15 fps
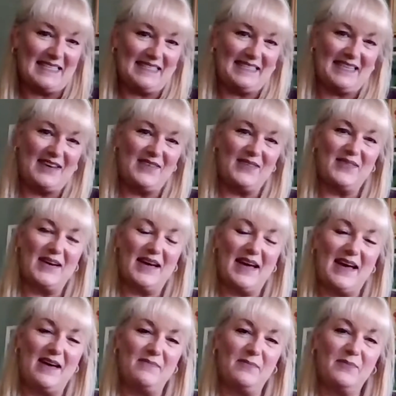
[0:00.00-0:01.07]
So
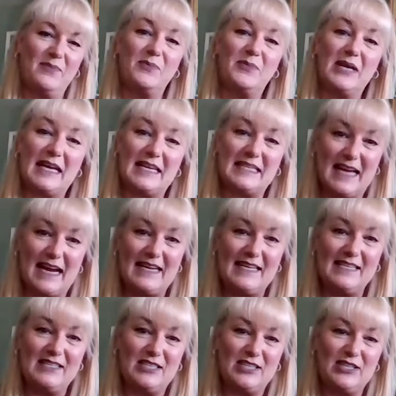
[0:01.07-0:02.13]

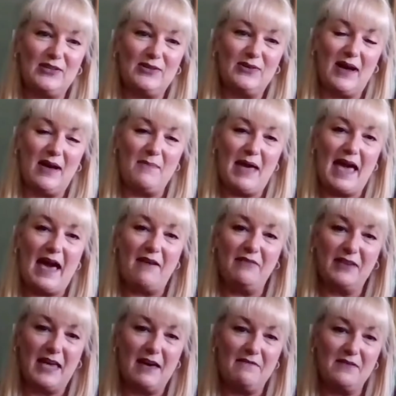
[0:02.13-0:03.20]
excited to
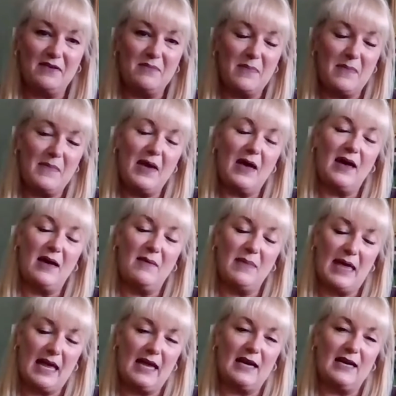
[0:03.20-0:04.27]
have Kevin
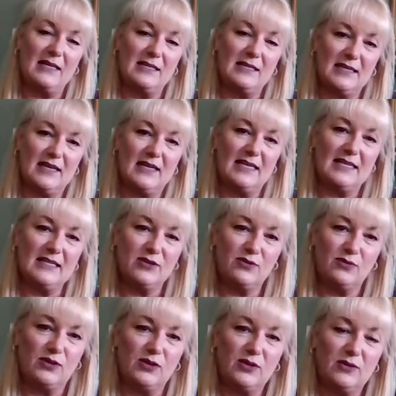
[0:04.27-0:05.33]
and his
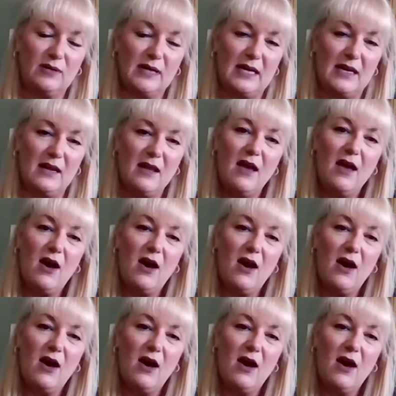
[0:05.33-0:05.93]
crew and